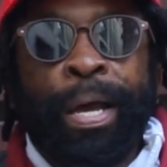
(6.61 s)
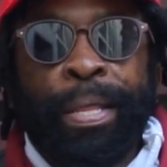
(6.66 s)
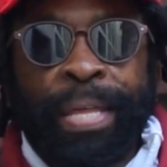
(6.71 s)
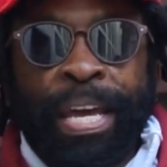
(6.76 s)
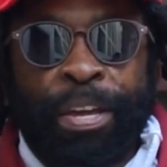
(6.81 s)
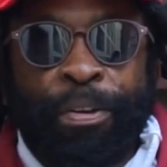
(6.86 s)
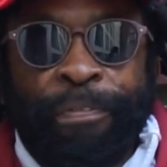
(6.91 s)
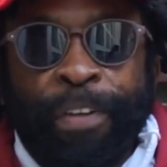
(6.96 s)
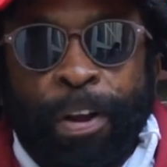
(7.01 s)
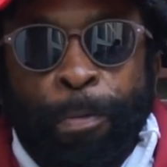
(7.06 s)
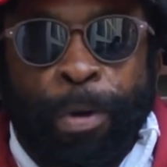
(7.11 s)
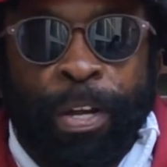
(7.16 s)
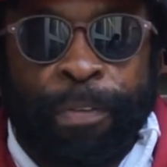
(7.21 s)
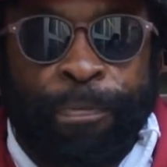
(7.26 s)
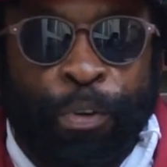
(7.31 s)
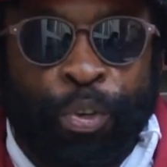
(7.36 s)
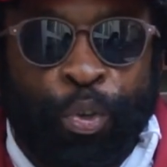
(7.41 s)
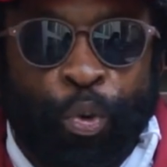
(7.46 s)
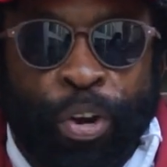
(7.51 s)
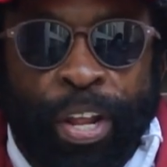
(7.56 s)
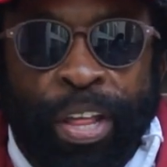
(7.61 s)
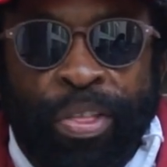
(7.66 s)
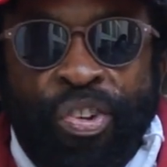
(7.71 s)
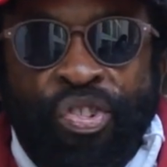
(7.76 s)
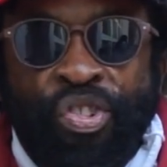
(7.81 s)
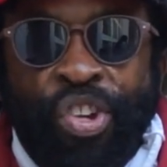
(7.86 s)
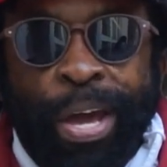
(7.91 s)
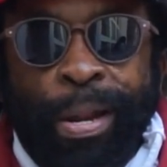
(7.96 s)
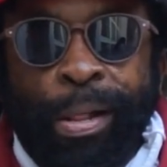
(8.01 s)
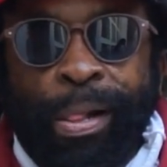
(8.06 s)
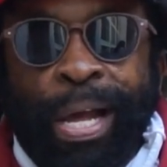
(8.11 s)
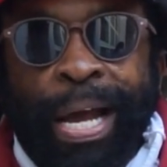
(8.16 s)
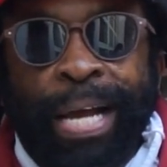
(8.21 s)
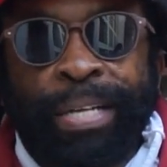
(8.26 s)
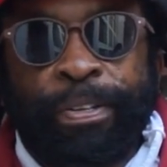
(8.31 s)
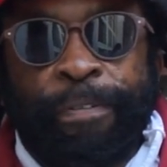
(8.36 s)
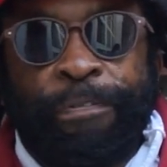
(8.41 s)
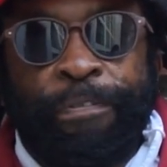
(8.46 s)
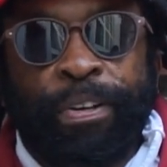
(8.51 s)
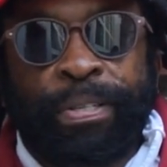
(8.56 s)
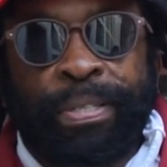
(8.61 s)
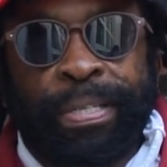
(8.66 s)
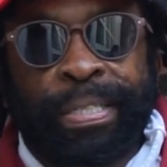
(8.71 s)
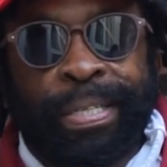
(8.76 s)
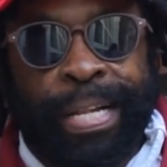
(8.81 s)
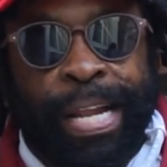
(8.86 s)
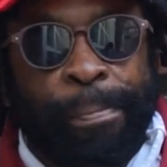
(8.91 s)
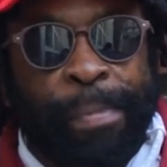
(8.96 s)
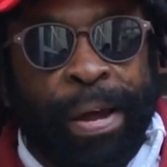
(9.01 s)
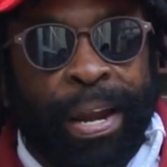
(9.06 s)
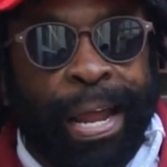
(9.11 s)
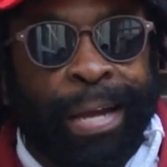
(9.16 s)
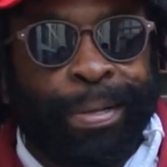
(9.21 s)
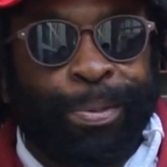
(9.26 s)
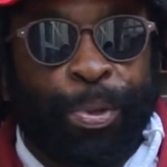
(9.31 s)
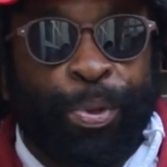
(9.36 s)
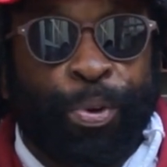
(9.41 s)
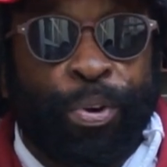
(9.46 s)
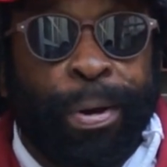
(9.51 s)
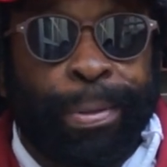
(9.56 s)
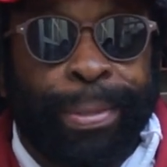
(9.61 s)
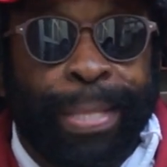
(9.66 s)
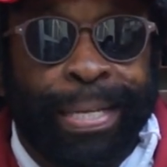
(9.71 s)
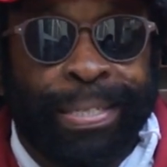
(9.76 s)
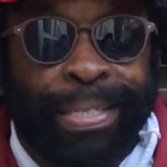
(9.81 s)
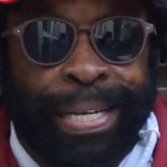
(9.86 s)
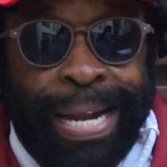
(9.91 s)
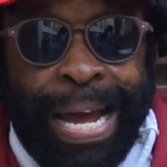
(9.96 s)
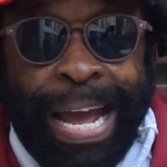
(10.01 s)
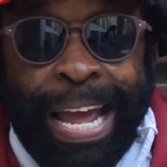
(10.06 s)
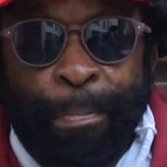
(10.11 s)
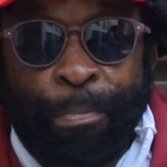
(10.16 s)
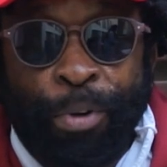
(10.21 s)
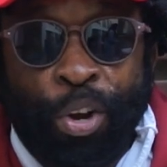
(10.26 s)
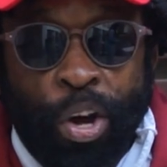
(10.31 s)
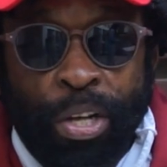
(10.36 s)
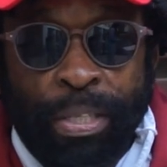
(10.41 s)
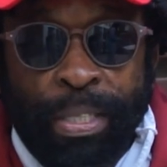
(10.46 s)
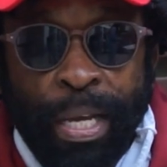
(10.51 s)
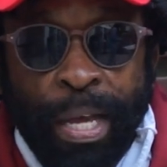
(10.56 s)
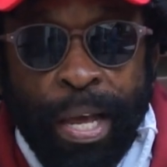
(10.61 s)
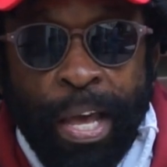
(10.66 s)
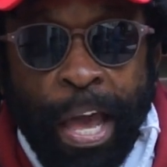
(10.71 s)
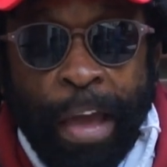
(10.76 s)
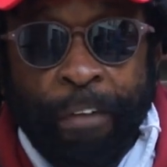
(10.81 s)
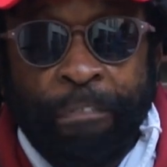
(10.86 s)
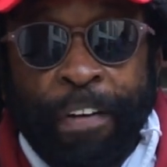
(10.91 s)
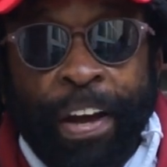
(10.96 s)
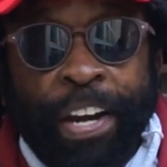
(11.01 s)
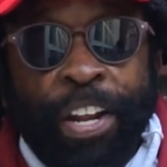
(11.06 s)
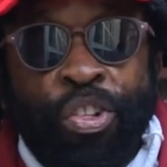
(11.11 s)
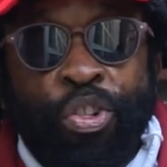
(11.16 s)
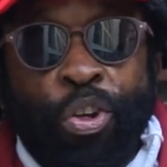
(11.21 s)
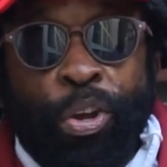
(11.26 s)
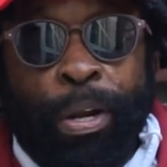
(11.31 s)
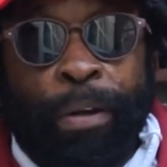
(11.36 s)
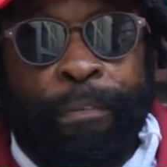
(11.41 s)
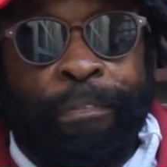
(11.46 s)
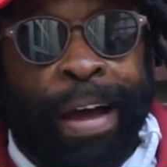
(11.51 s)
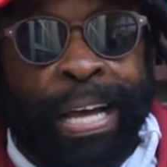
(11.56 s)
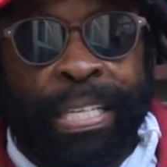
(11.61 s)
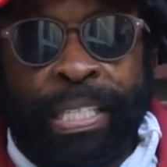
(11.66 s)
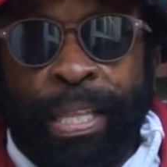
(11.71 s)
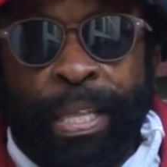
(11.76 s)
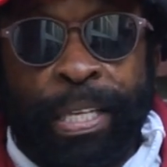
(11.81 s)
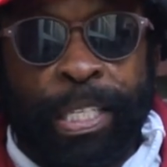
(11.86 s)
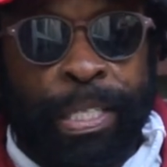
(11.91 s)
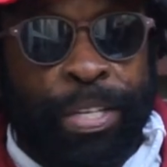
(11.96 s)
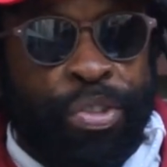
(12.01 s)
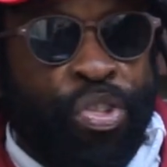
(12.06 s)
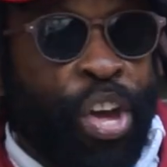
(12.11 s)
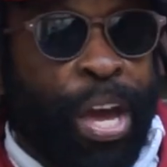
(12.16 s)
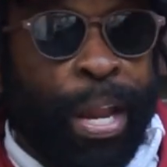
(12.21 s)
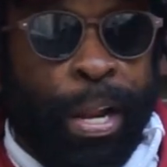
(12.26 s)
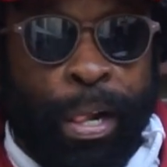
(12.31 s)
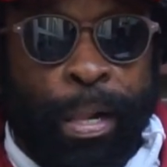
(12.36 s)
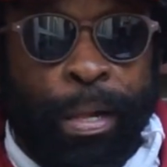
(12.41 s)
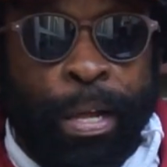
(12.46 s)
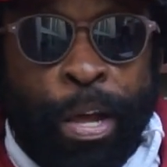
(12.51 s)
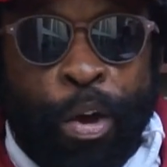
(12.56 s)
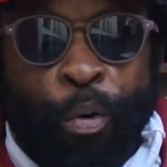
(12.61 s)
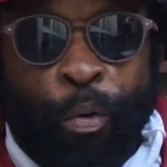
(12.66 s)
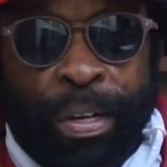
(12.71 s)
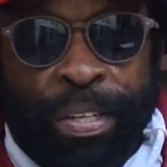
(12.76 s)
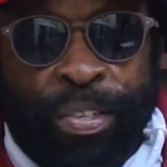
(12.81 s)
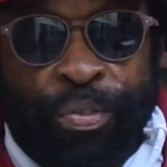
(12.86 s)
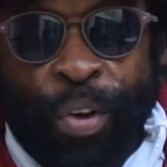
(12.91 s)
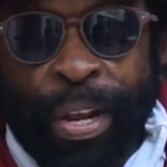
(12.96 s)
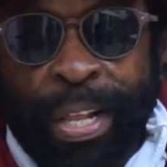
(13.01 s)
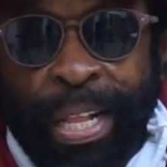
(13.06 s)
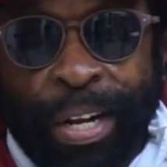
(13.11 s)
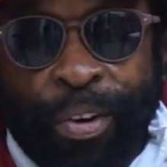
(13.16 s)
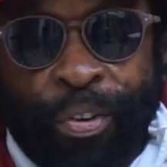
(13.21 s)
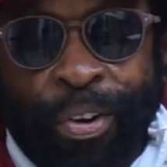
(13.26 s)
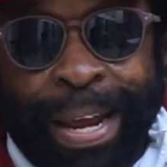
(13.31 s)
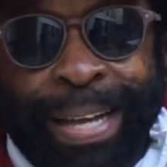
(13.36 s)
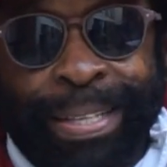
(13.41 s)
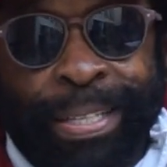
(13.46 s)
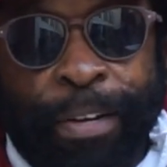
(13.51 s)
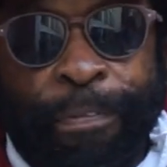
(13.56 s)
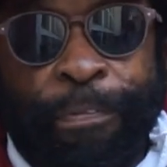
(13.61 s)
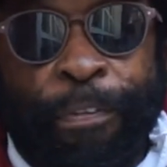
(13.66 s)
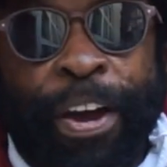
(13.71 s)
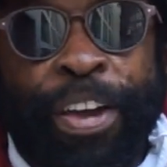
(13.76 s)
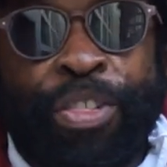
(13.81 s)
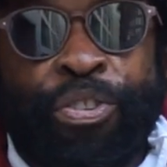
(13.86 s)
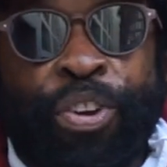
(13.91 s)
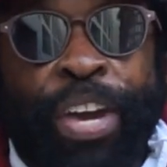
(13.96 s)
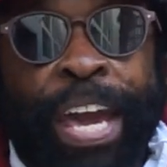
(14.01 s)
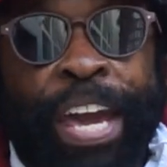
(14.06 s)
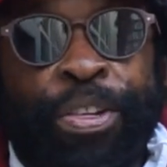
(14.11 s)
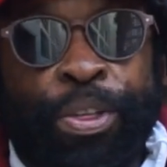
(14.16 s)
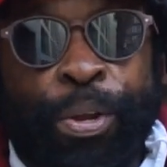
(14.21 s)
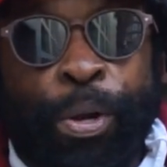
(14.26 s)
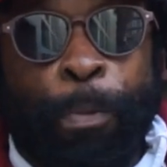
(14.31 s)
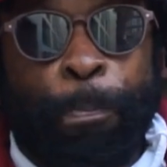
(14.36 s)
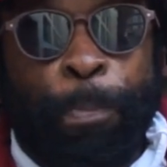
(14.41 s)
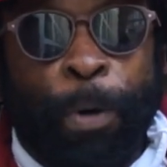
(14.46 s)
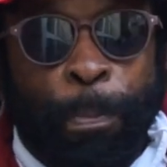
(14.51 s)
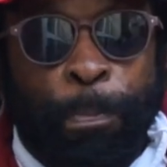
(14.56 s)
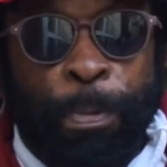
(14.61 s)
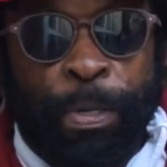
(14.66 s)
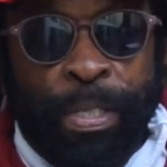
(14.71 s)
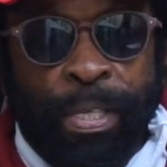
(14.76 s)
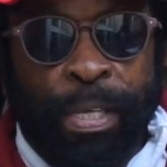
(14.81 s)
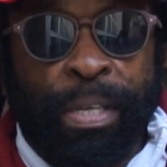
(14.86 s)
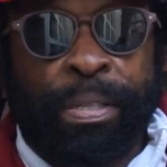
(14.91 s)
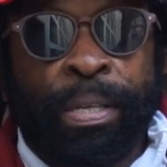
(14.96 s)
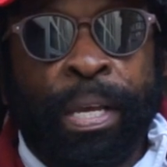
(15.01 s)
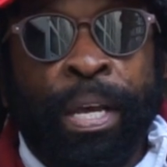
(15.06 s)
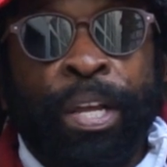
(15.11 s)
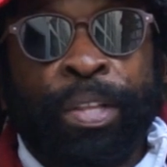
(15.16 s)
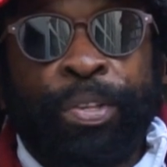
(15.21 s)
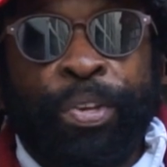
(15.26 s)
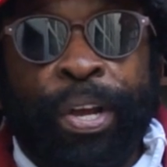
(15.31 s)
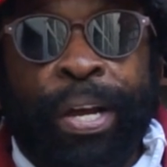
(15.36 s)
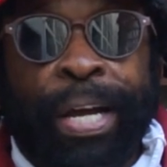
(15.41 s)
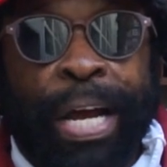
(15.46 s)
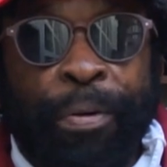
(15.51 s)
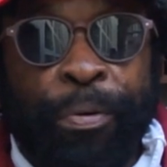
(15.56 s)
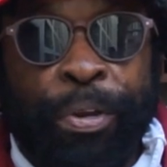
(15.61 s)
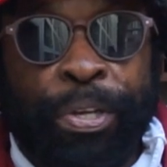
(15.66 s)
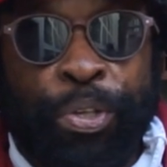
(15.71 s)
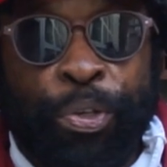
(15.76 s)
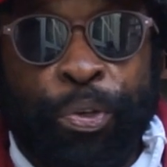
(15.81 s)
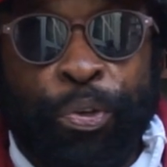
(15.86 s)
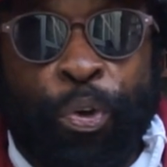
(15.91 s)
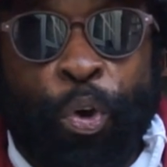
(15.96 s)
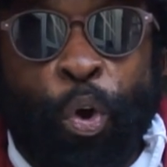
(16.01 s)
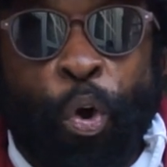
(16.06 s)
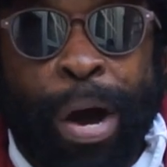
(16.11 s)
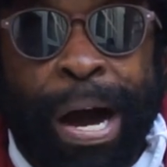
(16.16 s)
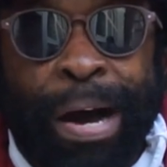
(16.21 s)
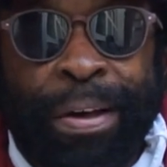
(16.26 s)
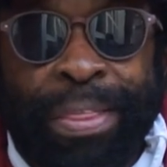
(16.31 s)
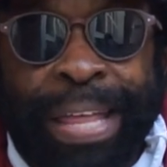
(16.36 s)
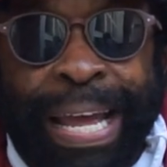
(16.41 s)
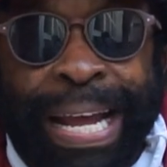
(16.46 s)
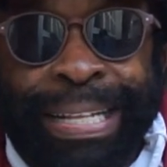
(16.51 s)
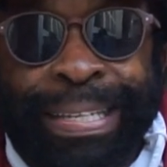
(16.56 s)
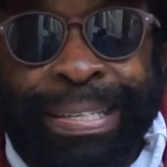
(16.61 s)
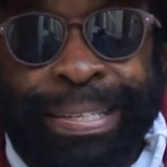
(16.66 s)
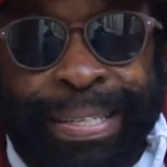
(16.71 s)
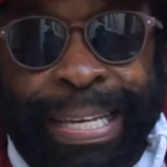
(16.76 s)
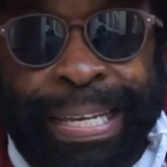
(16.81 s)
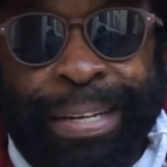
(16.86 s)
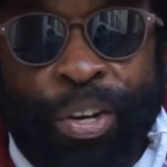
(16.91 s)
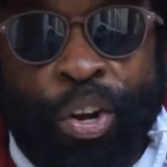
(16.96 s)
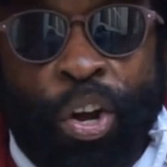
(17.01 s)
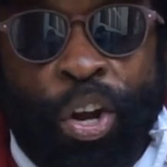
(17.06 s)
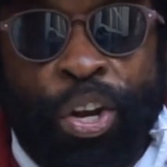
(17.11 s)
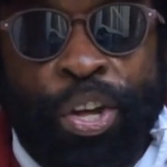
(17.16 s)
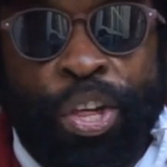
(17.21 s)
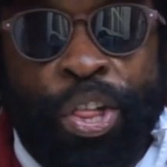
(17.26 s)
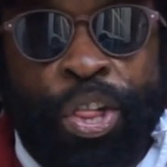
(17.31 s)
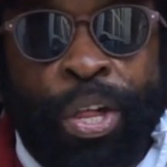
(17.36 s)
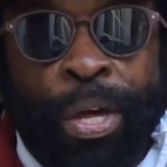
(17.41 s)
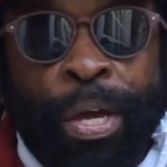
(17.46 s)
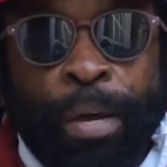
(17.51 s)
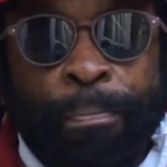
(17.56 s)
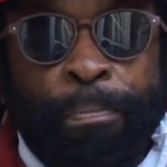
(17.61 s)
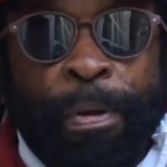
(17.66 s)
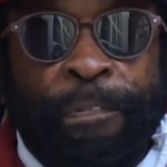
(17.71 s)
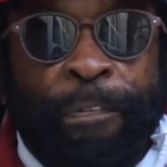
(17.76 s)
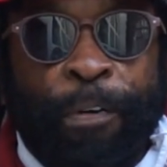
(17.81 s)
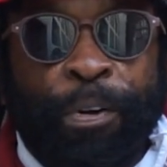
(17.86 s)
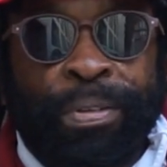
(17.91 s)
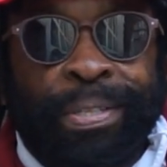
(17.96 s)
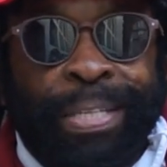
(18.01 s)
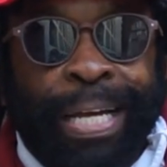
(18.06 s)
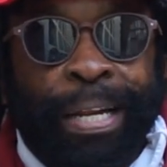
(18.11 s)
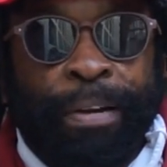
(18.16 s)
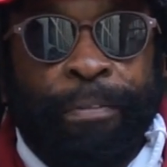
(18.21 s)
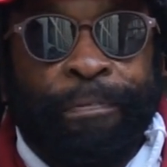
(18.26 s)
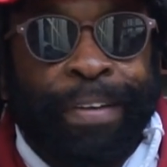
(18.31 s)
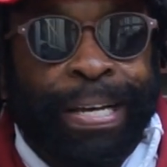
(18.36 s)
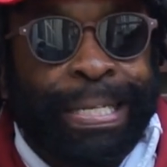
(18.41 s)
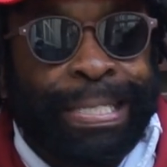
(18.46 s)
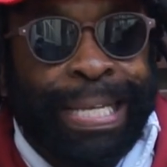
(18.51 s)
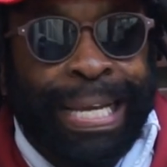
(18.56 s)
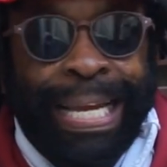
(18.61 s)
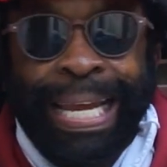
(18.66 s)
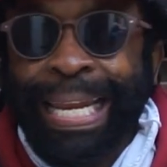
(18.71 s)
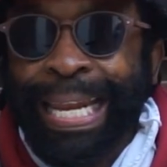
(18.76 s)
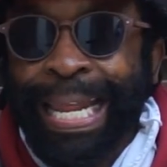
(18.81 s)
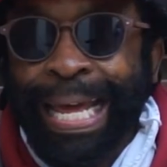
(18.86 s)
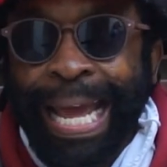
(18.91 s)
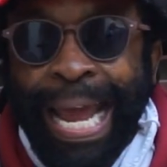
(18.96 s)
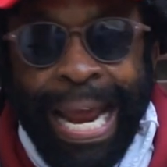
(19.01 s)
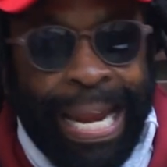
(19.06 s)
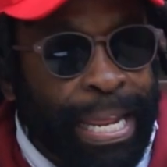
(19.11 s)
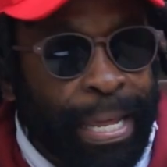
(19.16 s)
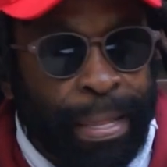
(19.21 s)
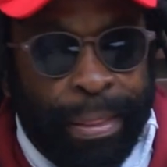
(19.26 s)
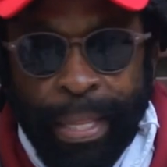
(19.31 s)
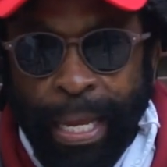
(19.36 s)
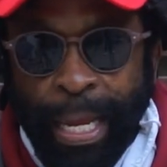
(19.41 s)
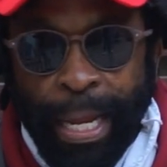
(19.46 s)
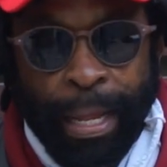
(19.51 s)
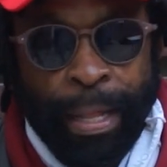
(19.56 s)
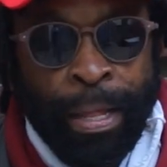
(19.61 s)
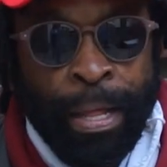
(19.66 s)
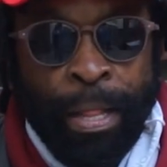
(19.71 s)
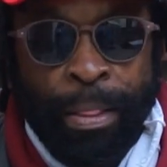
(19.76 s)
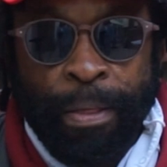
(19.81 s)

Thank you very much for joining this channel, guys. The first disclaimer I'd like to throw out there is that I am not a financial advisor. This channel was strictly created for educational purposes to encourage you to go out there and seek knowledge before you start investing in anything.